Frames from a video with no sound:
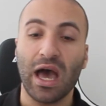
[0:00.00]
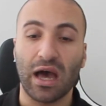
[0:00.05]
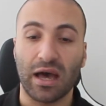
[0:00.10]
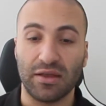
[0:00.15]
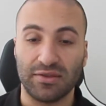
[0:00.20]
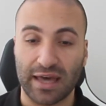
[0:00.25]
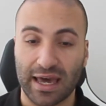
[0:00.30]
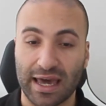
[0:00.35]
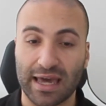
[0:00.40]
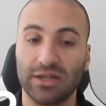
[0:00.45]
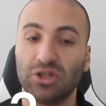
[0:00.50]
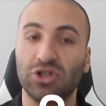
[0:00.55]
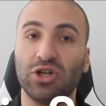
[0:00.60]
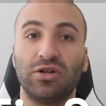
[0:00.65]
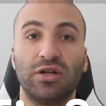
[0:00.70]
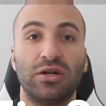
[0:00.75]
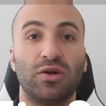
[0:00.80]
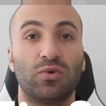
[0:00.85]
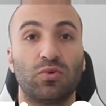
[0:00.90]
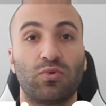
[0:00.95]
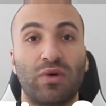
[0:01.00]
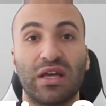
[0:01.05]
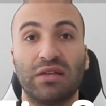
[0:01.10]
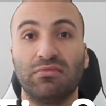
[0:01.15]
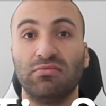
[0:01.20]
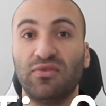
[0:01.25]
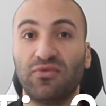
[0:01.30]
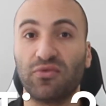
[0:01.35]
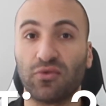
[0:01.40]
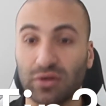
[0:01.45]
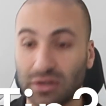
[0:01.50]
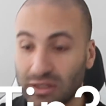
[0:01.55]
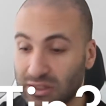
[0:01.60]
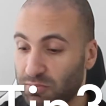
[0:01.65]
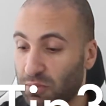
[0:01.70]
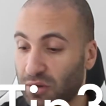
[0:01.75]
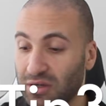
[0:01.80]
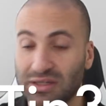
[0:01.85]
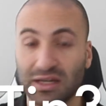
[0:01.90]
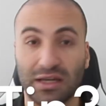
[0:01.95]
the agent didn't rate me for this
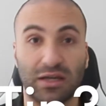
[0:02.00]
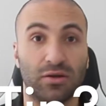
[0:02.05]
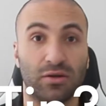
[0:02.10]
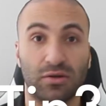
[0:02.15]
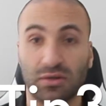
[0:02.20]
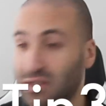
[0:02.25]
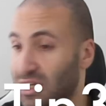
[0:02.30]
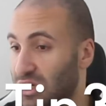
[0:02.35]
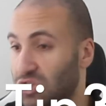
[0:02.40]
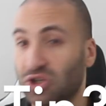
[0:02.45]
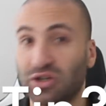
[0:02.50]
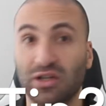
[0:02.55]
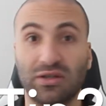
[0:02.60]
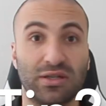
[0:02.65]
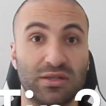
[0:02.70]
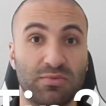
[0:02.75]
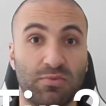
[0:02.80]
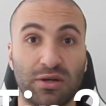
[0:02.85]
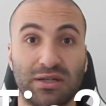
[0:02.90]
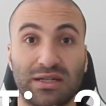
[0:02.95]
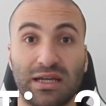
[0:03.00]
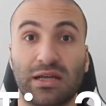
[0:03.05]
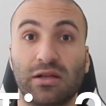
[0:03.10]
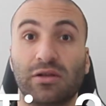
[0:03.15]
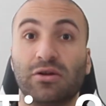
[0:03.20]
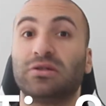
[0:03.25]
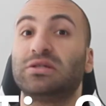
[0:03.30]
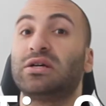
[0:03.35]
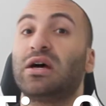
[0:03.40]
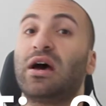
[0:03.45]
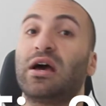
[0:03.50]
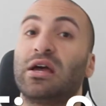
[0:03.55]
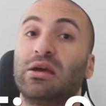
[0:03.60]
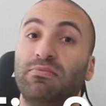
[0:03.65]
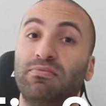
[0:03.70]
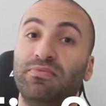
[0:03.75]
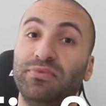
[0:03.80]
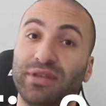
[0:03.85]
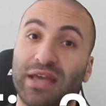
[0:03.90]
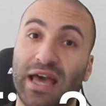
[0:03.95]
particular session at this particular
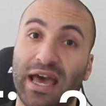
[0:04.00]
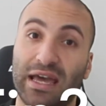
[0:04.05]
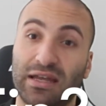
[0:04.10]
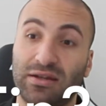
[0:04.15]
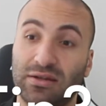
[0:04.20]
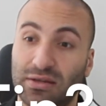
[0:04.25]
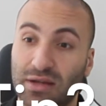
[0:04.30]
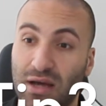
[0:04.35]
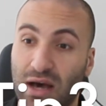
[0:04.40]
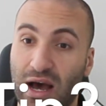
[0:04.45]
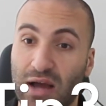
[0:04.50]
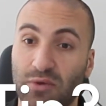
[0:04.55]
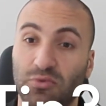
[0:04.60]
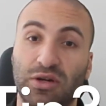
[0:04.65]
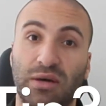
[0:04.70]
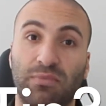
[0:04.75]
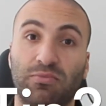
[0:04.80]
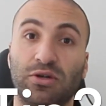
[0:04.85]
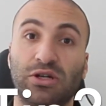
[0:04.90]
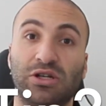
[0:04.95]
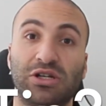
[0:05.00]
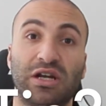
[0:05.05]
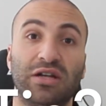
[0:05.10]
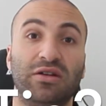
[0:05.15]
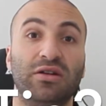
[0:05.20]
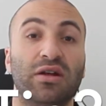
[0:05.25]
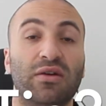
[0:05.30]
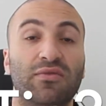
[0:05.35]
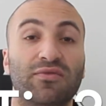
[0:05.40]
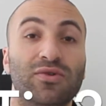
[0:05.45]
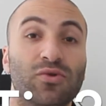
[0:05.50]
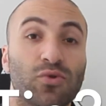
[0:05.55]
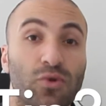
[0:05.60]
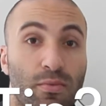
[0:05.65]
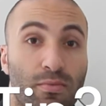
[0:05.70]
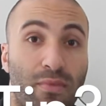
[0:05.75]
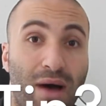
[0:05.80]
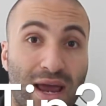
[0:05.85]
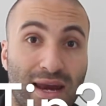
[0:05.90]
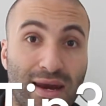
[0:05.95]
time, and I would appreciate it if you
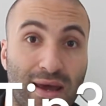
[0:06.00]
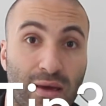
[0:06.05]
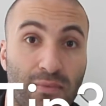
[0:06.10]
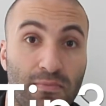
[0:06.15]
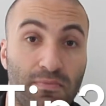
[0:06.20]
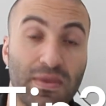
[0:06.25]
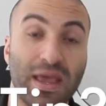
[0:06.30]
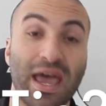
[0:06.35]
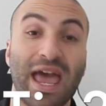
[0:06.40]
remind him.